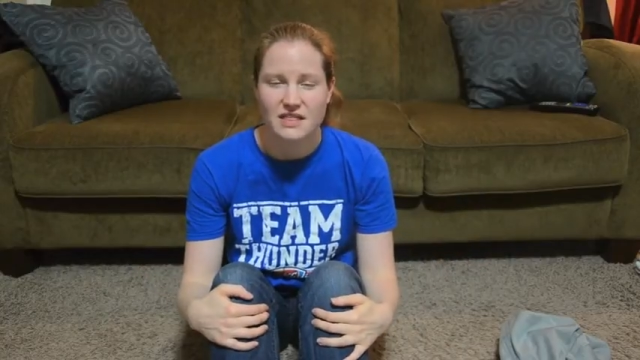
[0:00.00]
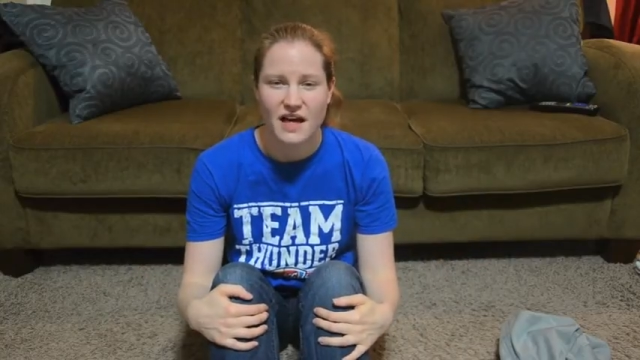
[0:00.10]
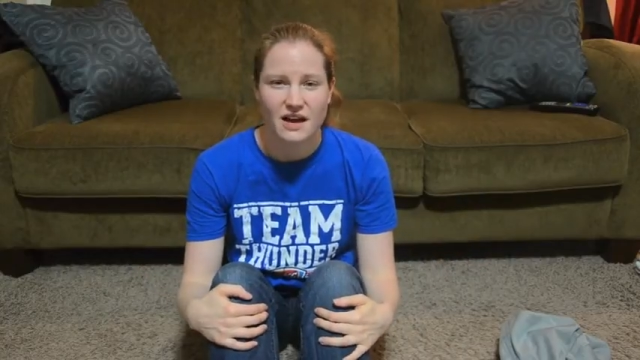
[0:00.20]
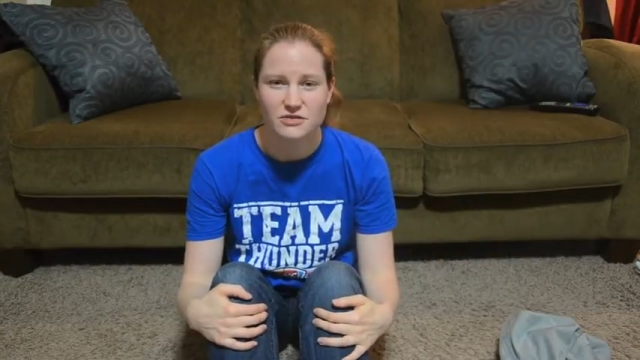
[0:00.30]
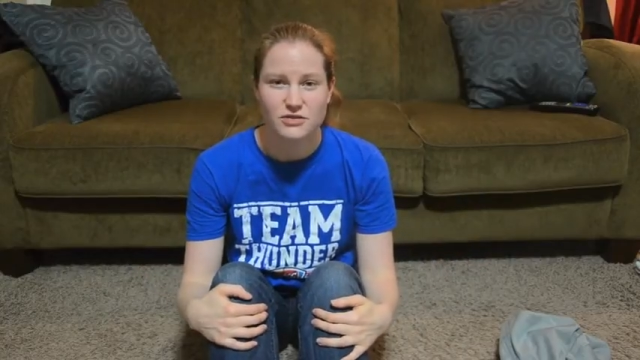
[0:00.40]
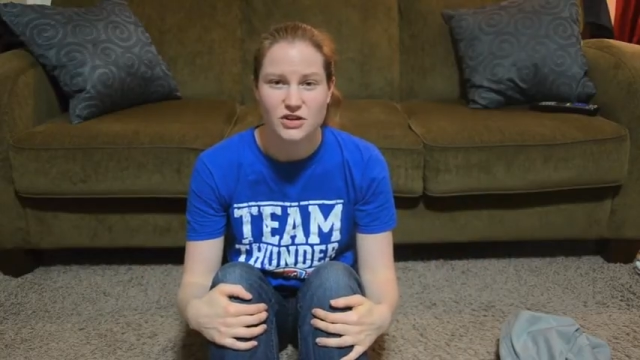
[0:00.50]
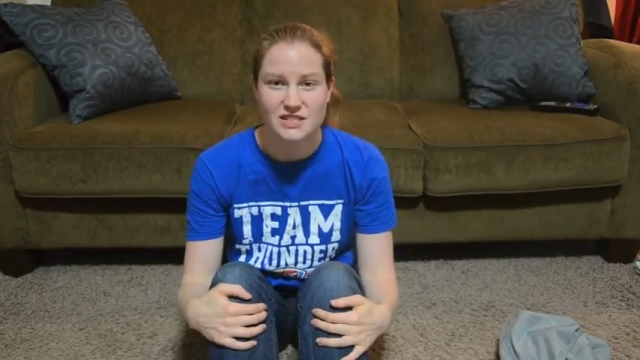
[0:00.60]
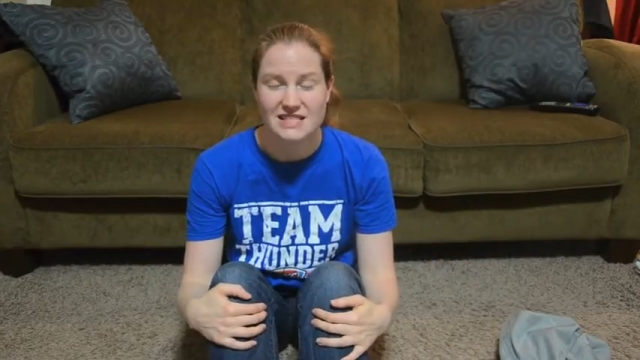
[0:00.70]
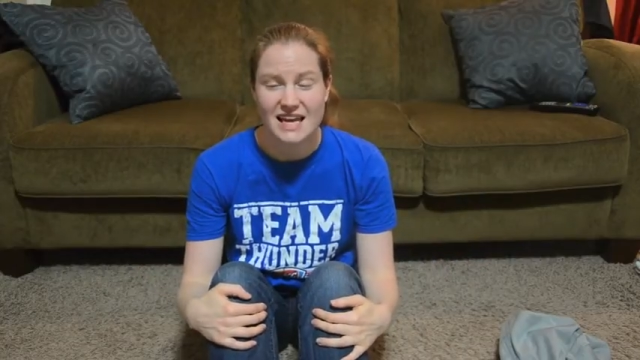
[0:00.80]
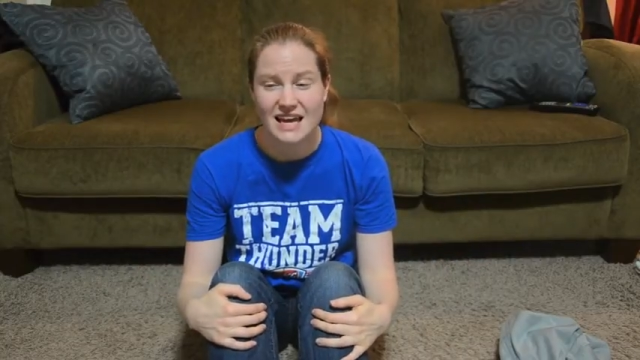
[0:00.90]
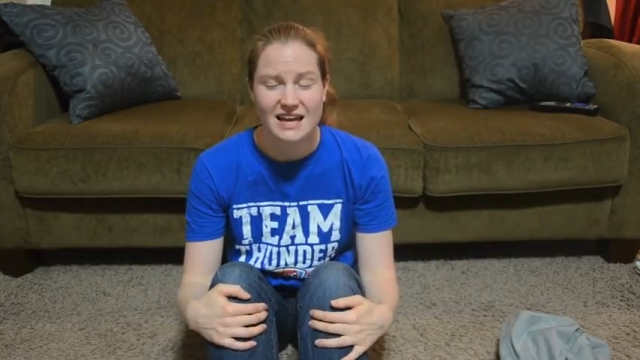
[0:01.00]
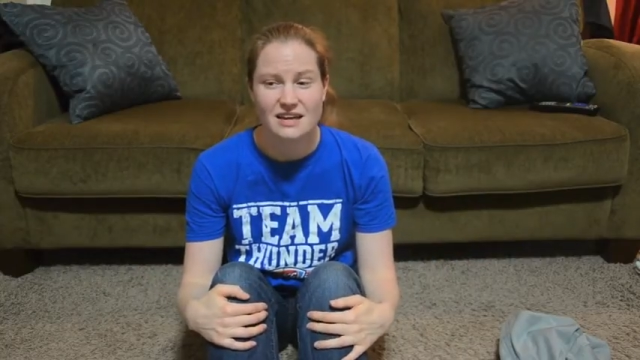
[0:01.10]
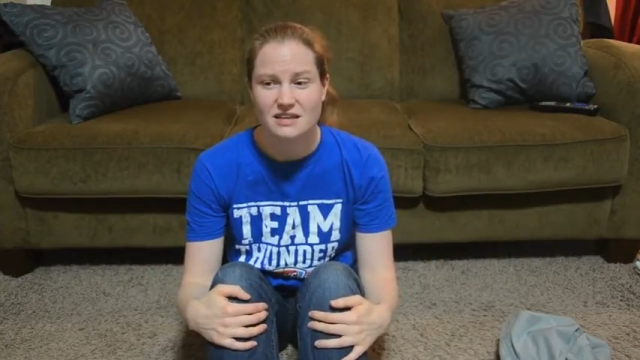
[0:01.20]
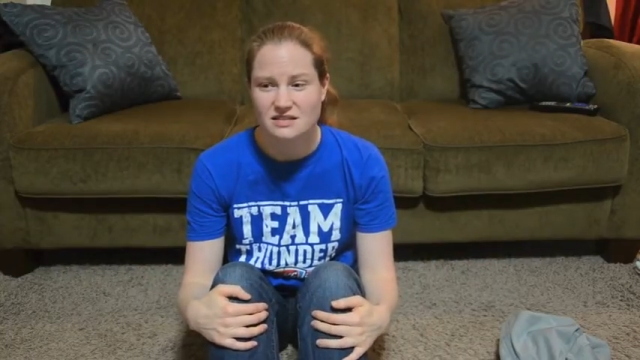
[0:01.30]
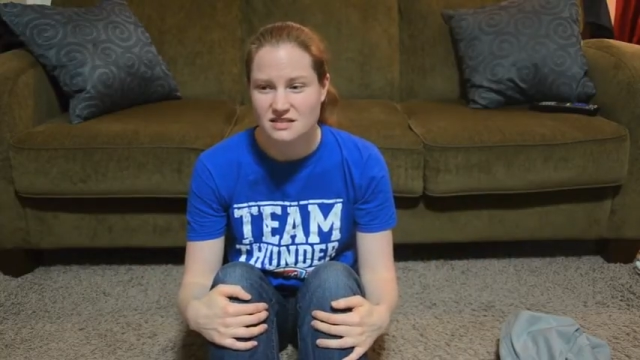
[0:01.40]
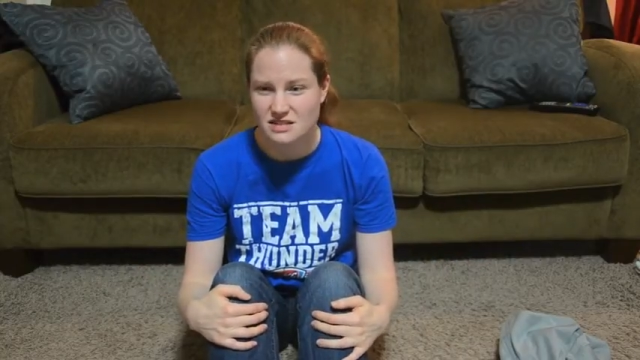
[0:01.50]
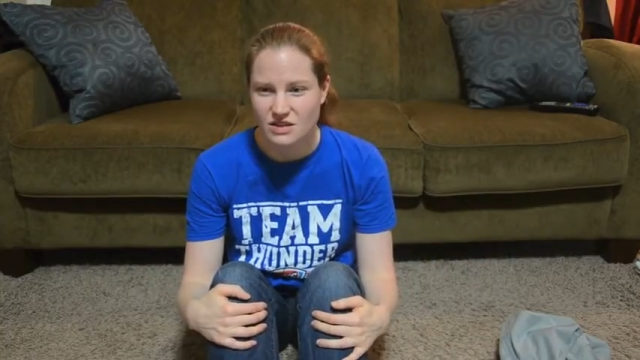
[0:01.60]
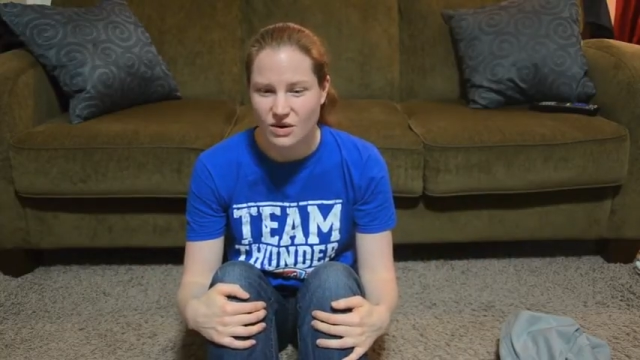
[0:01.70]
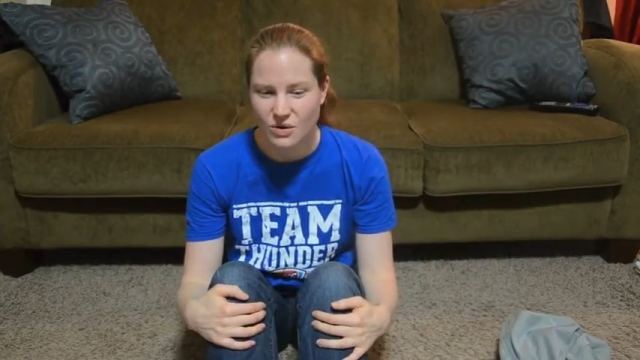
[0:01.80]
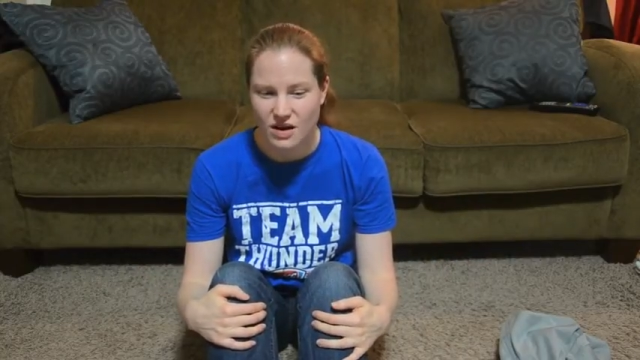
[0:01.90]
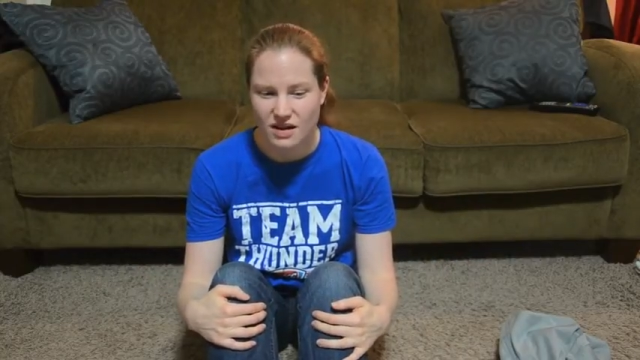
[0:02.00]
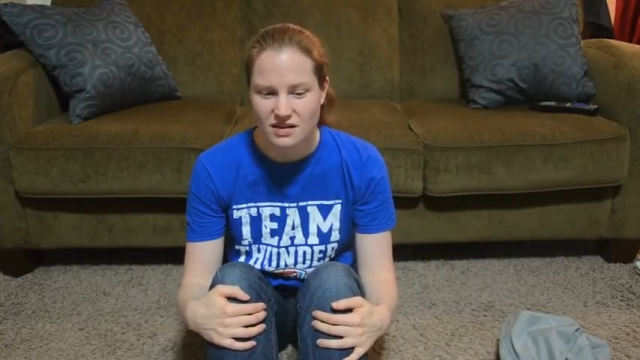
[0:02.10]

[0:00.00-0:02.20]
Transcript: that first day, and so